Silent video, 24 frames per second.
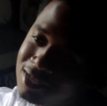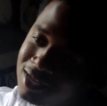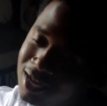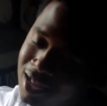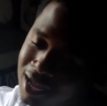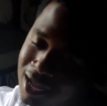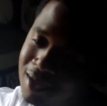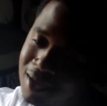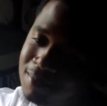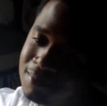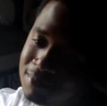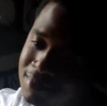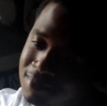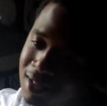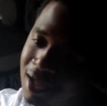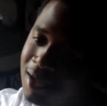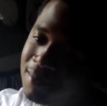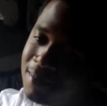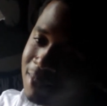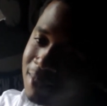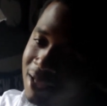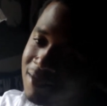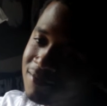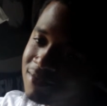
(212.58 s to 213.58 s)
Like
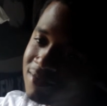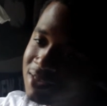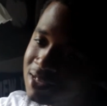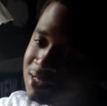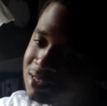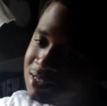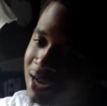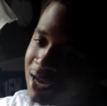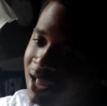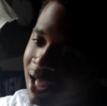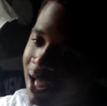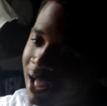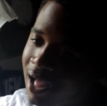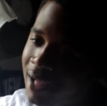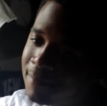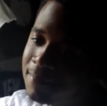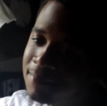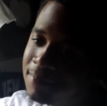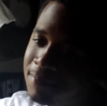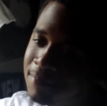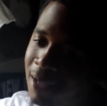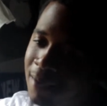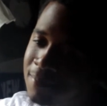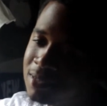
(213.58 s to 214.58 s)
I'm heavy into that.
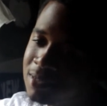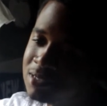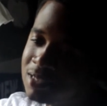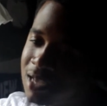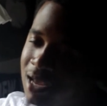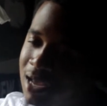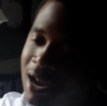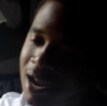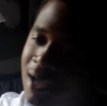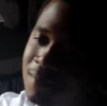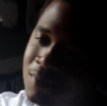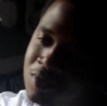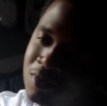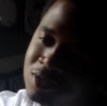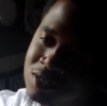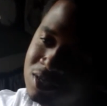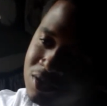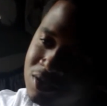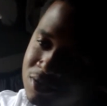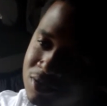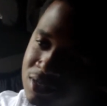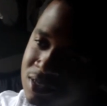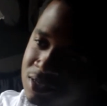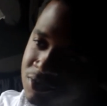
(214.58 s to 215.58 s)
I've been taking that more
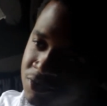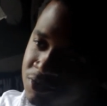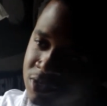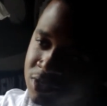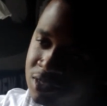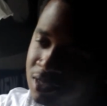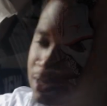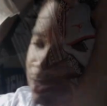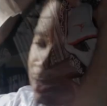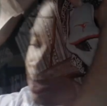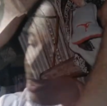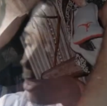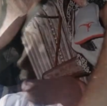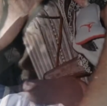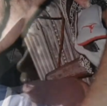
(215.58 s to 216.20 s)
seriously recently.